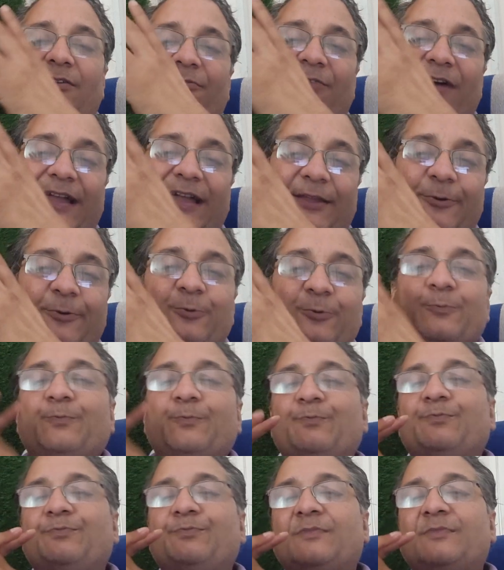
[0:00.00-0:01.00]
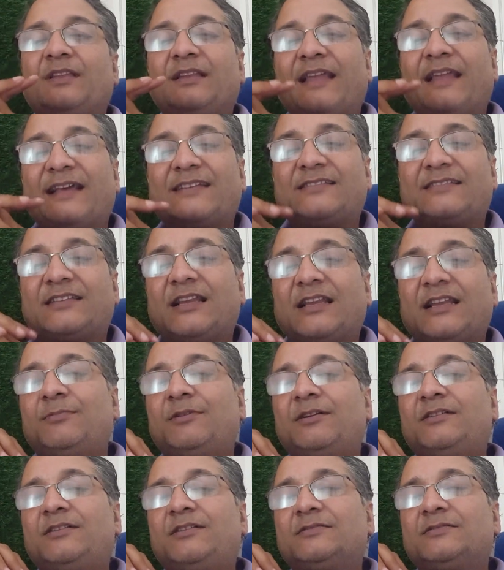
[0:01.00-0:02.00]
Vayu, the next
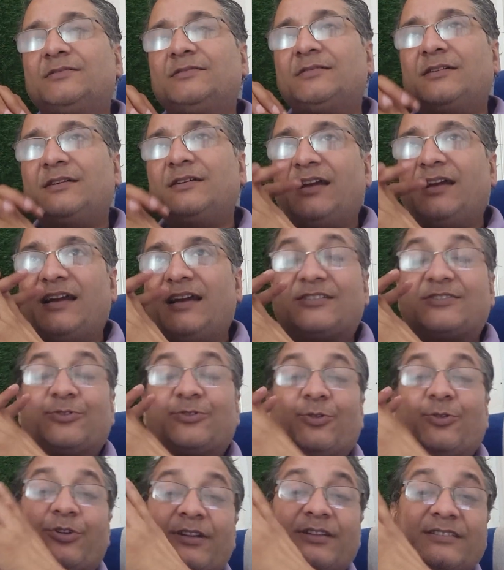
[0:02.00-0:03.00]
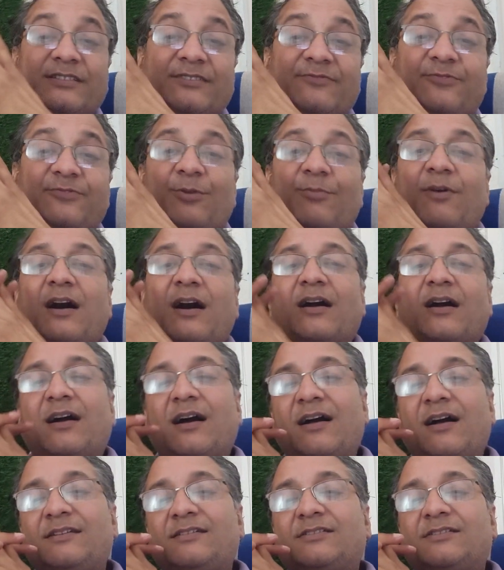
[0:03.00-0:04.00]
element, its origin from
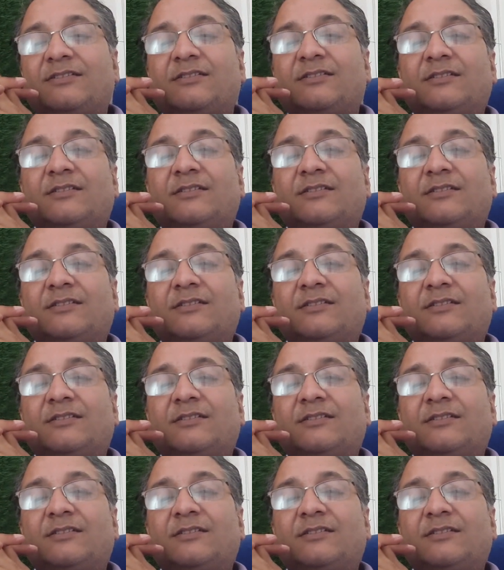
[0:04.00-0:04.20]
Akash,